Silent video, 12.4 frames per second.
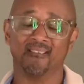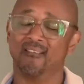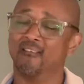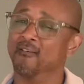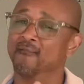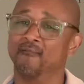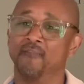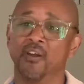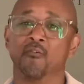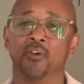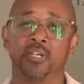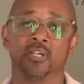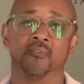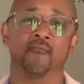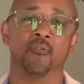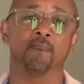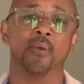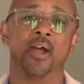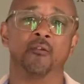are very
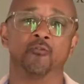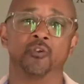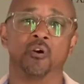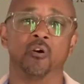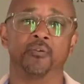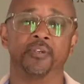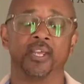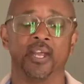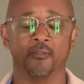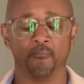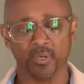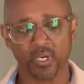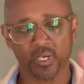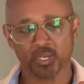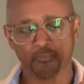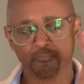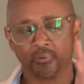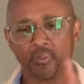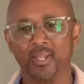different matters altogether because
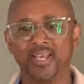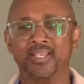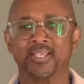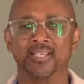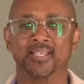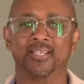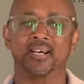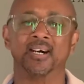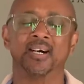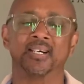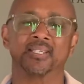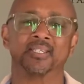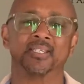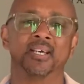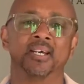it places us